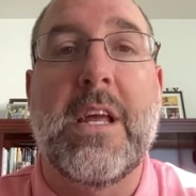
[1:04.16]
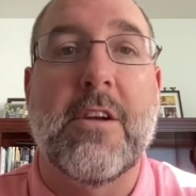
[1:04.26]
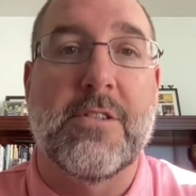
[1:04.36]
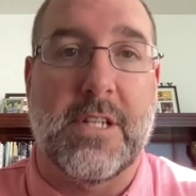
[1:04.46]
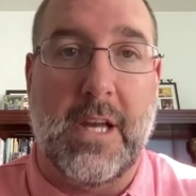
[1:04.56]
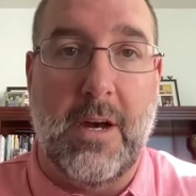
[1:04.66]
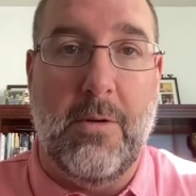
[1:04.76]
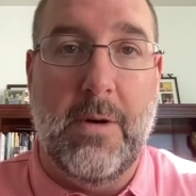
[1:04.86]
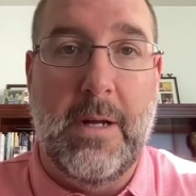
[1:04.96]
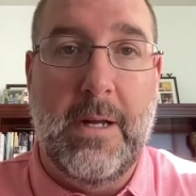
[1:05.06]
years ago.
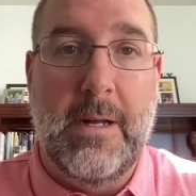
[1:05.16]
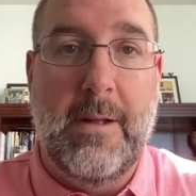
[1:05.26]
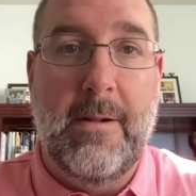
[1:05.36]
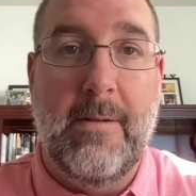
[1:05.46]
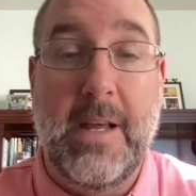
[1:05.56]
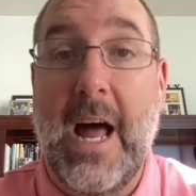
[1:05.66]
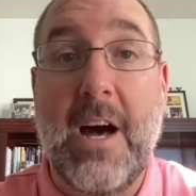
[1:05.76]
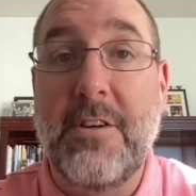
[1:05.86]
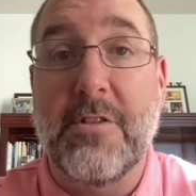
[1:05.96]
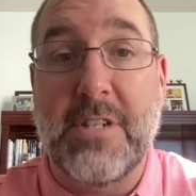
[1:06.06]
And I
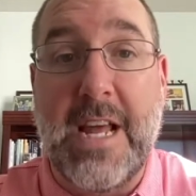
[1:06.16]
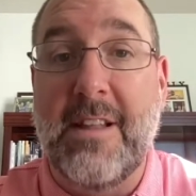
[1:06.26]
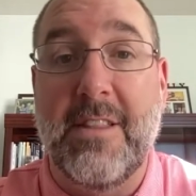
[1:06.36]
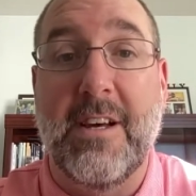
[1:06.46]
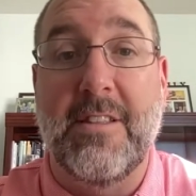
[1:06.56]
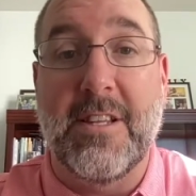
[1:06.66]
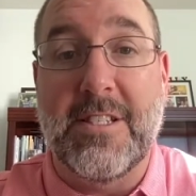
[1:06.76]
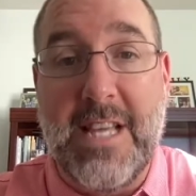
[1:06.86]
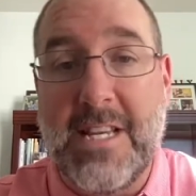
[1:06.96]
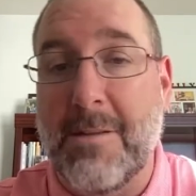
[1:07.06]
understand the, the
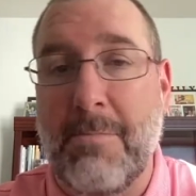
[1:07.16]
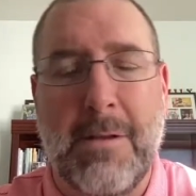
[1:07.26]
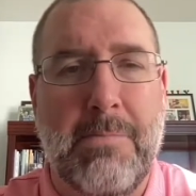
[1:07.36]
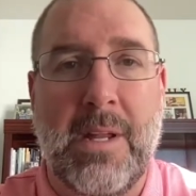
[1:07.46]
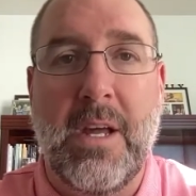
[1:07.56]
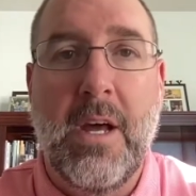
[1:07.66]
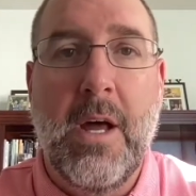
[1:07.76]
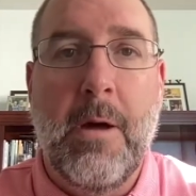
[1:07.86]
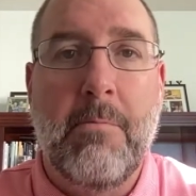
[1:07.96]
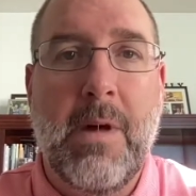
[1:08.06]
sentiment, but
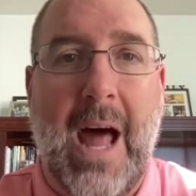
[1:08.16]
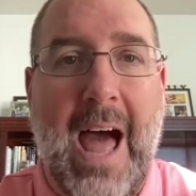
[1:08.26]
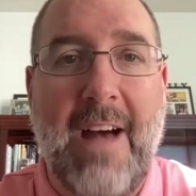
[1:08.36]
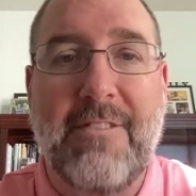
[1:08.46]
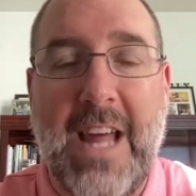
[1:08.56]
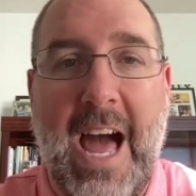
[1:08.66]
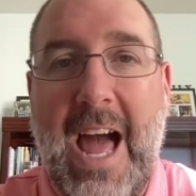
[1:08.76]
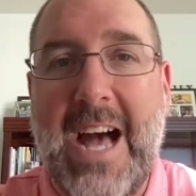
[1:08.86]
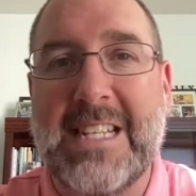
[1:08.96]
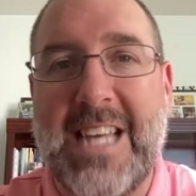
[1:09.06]
but I have to
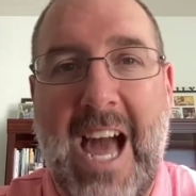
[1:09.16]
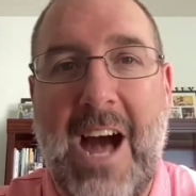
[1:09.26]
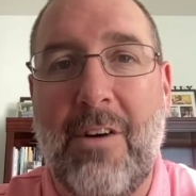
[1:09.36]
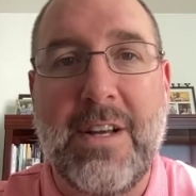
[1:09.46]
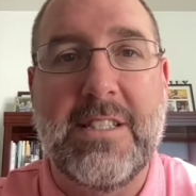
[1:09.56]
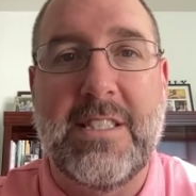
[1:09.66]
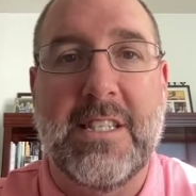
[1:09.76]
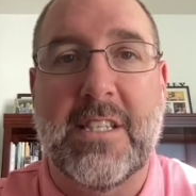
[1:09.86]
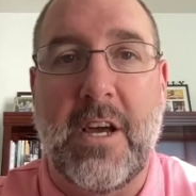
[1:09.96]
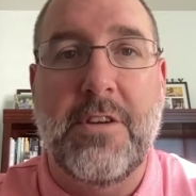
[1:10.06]
ask, how has
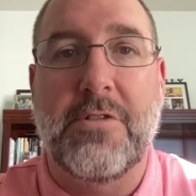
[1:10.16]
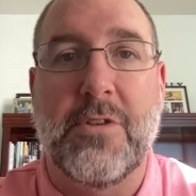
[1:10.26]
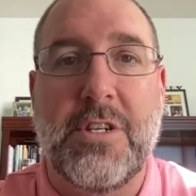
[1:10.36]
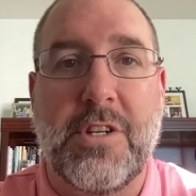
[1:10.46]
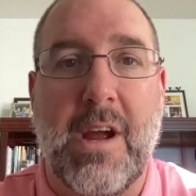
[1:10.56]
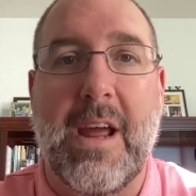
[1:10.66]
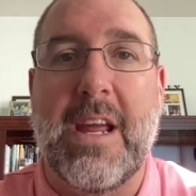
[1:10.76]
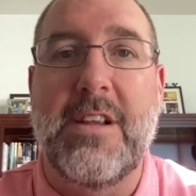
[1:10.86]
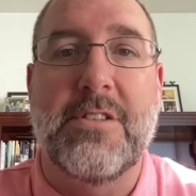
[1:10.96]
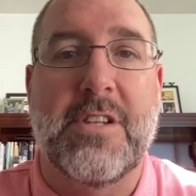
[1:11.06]
this country
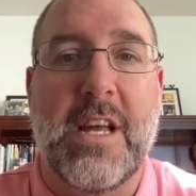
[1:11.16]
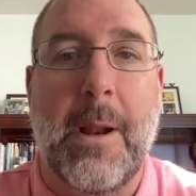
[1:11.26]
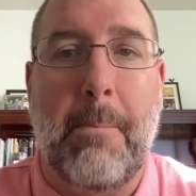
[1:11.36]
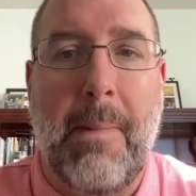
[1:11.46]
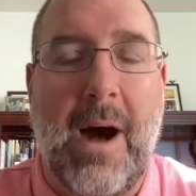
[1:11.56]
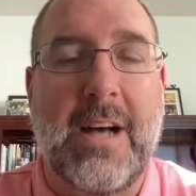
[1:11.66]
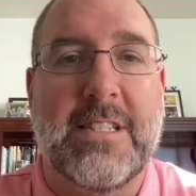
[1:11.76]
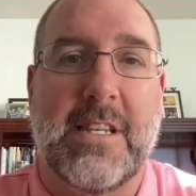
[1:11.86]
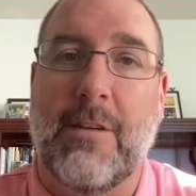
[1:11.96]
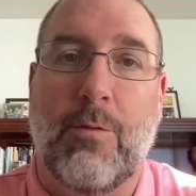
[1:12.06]
changed in a
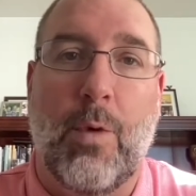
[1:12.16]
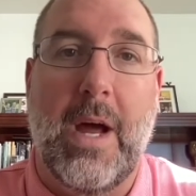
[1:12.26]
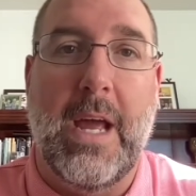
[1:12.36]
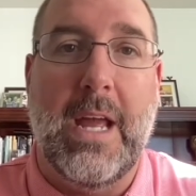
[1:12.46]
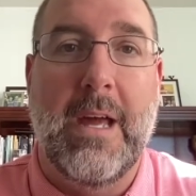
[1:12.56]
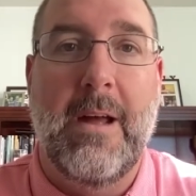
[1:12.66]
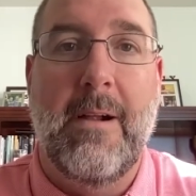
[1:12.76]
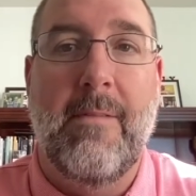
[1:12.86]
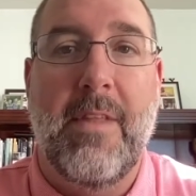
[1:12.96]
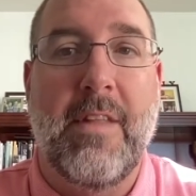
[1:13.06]
positive way
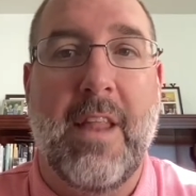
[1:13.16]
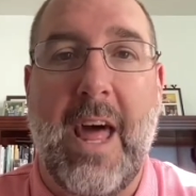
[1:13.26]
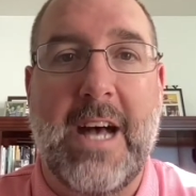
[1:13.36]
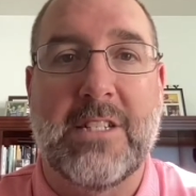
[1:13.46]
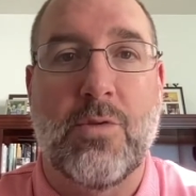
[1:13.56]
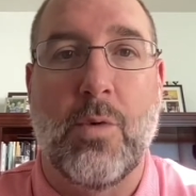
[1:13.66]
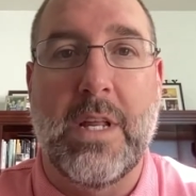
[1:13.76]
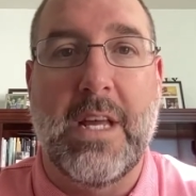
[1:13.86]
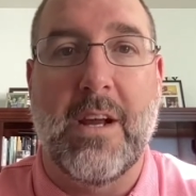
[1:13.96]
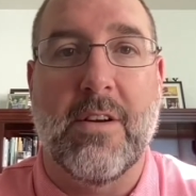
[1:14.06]
in the last 20
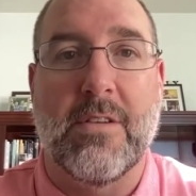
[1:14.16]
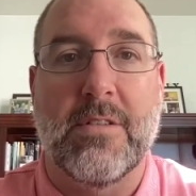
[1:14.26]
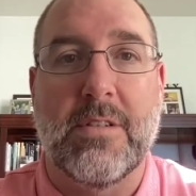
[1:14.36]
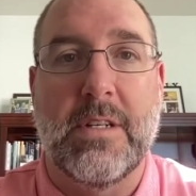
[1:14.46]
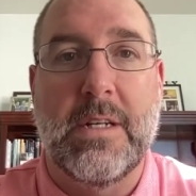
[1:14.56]
years?